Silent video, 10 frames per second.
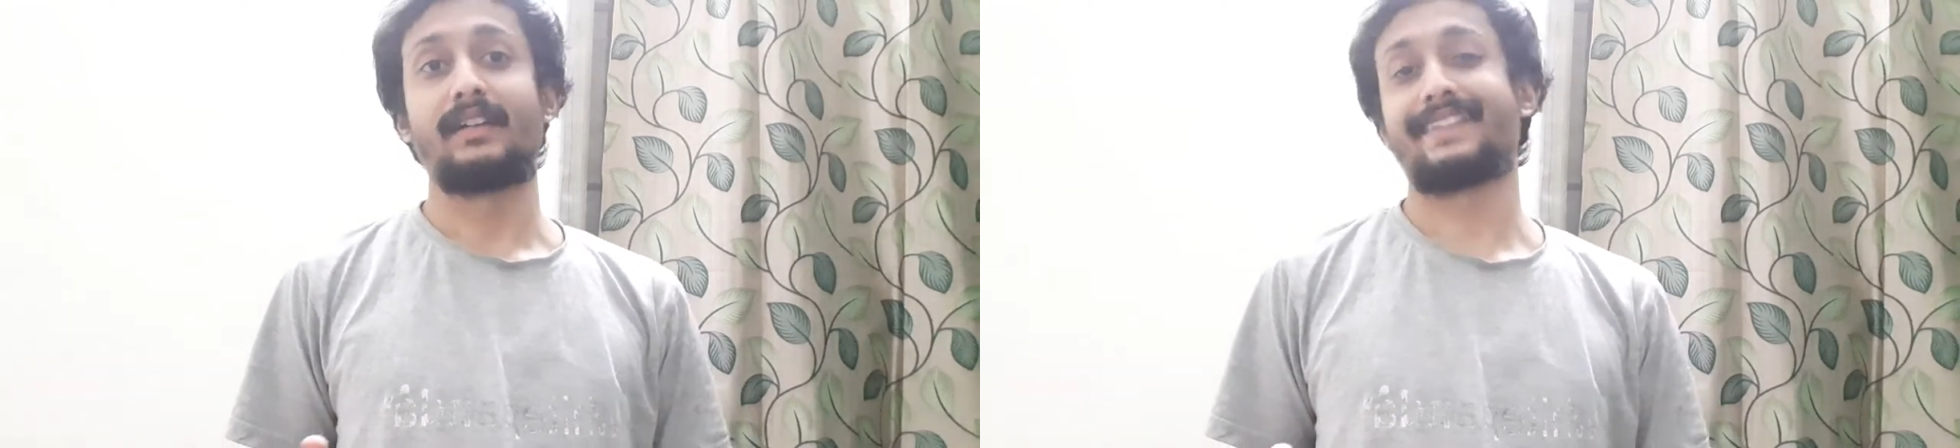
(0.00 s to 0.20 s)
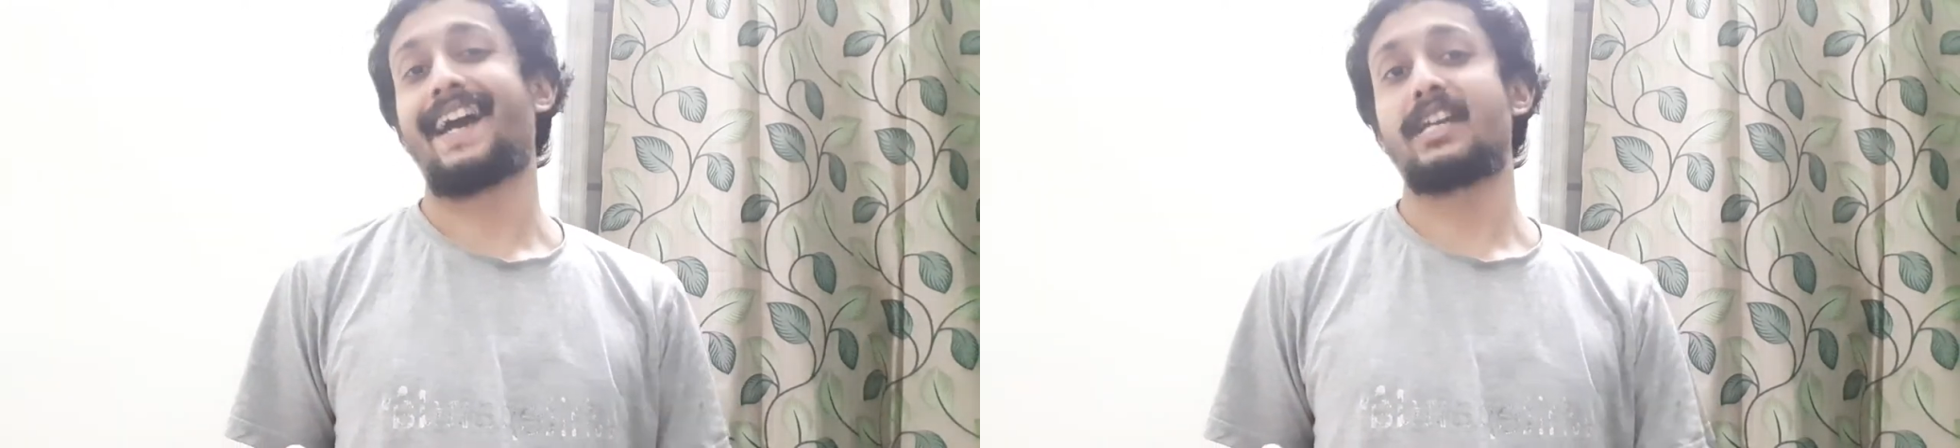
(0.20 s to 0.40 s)

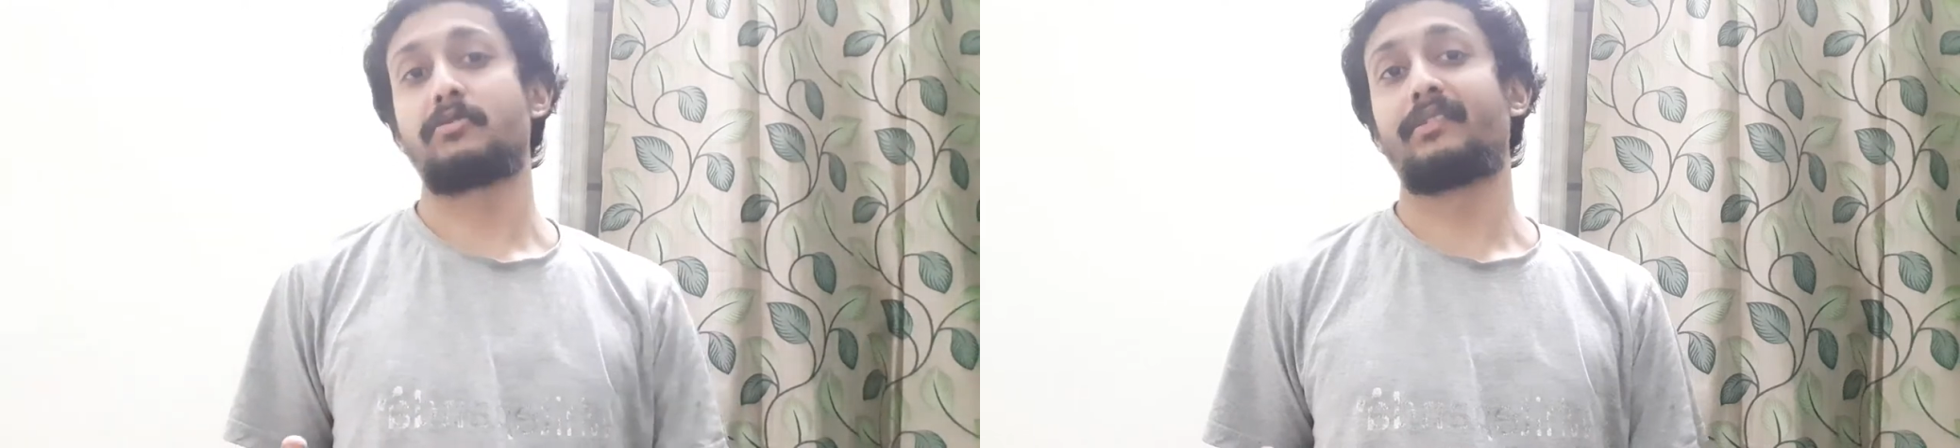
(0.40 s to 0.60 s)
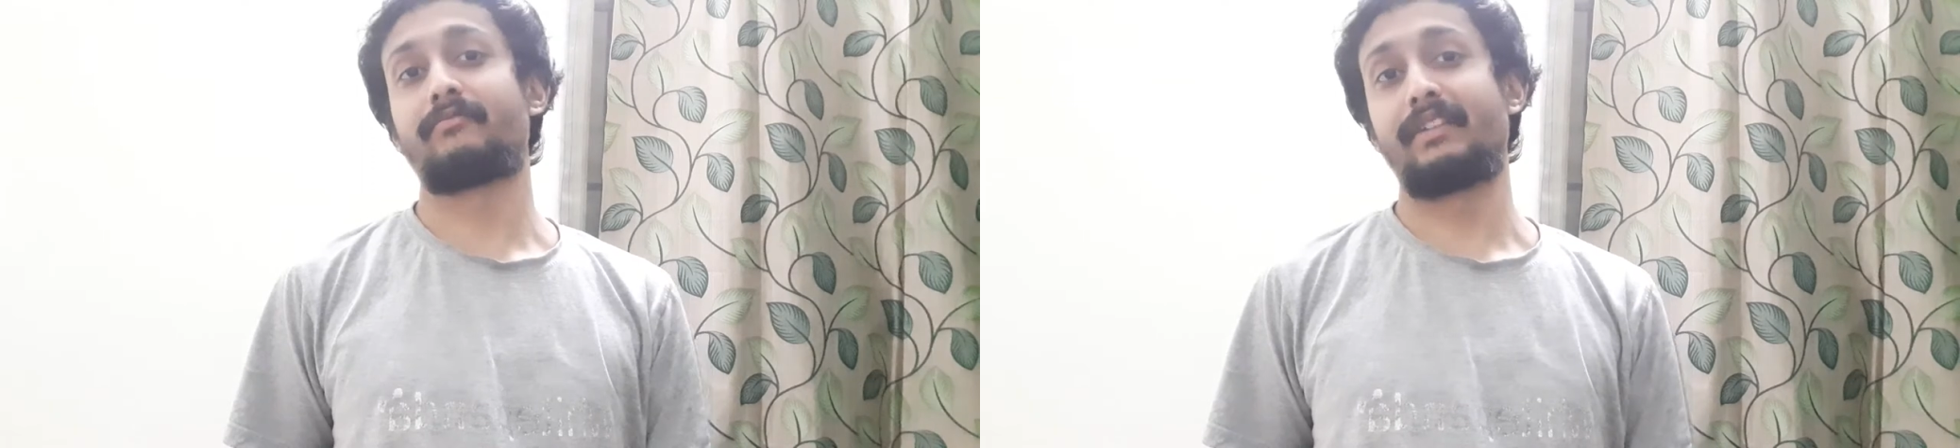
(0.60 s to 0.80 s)

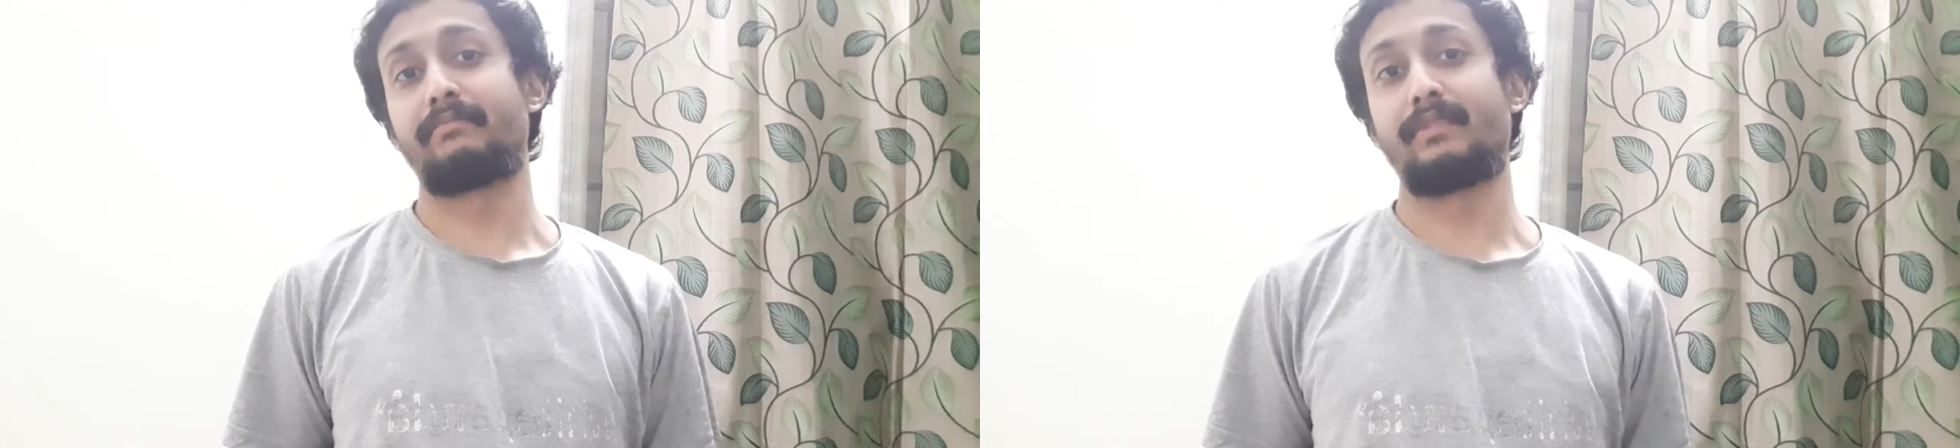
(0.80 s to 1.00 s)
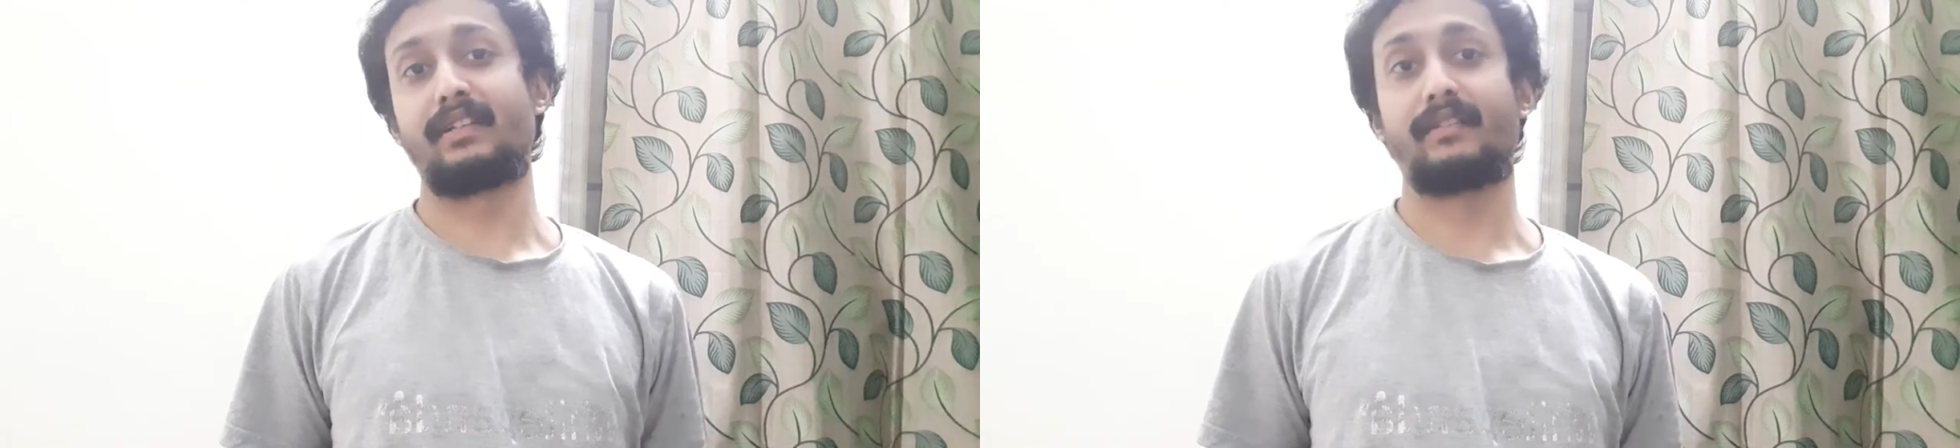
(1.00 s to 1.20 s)
cashless
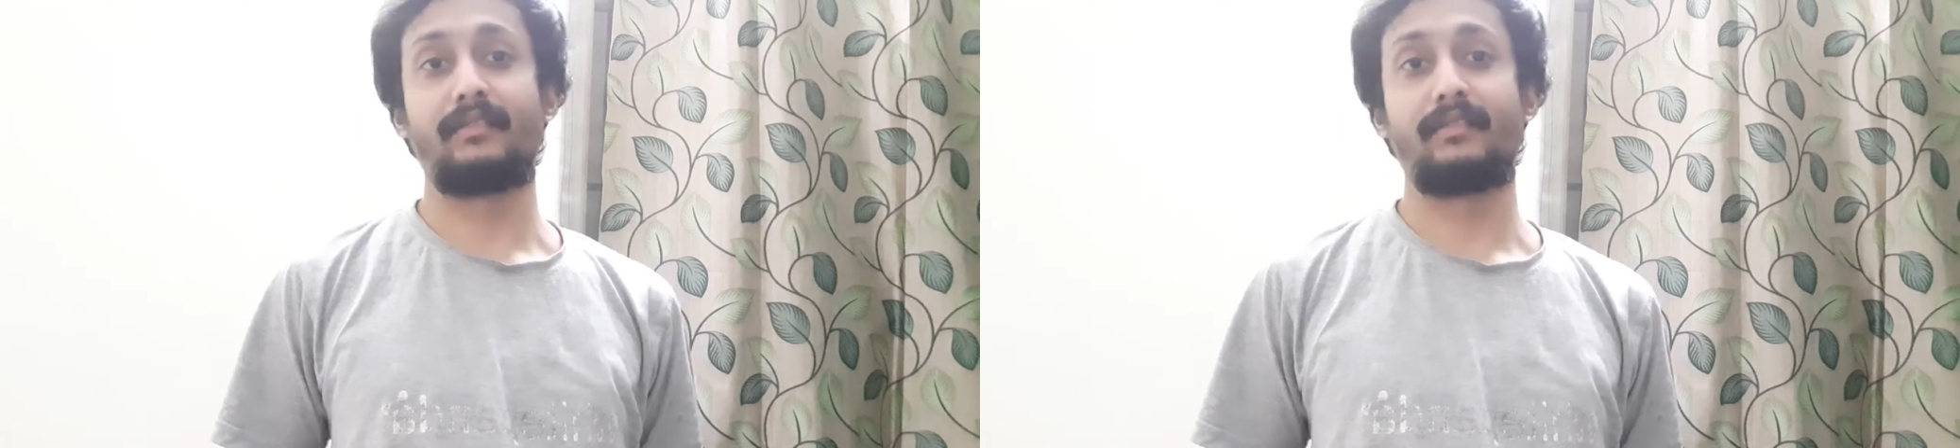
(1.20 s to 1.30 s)
treatment.